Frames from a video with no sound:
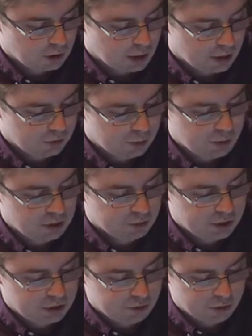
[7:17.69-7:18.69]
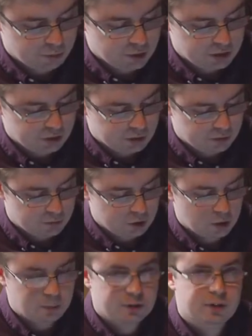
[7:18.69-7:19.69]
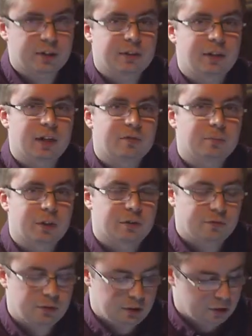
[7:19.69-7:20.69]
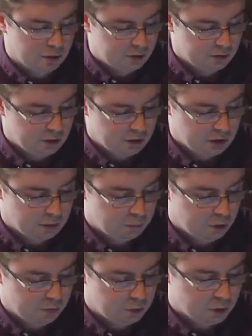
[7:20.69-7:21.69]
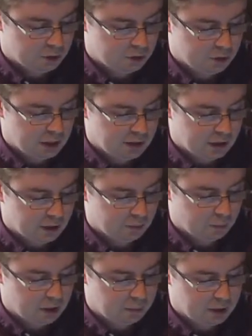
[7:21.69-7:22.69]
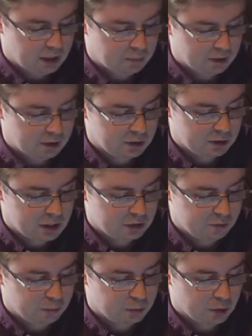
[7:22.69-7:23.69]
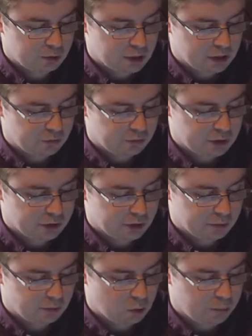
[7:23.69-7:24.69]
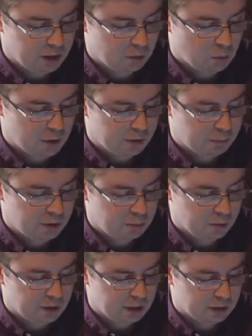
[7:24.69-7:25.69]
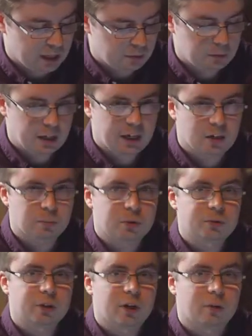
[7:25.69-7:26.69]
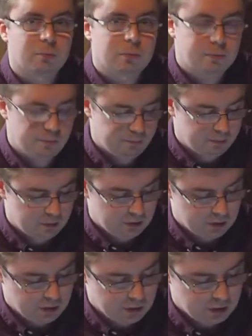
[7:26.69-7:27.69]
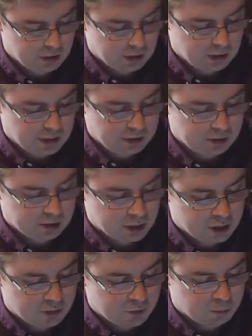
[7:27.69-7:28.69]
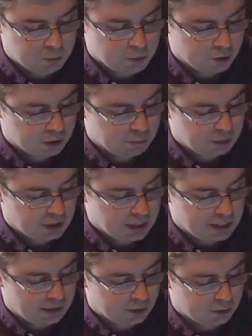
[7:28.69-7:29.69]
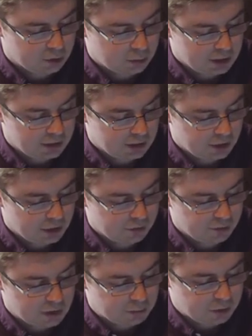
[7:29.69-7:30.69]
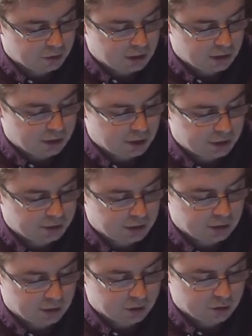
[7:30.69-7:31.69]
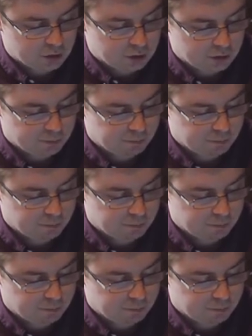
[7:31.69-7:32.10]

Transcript: After being released from prison, Thomas Dudley left Britain for good, and moved to Australia, where he became a successful boat outfitter, albeit one that people nicknamed Cannibal Tom. He later died of the bubonic plague on 23rd of February 1900.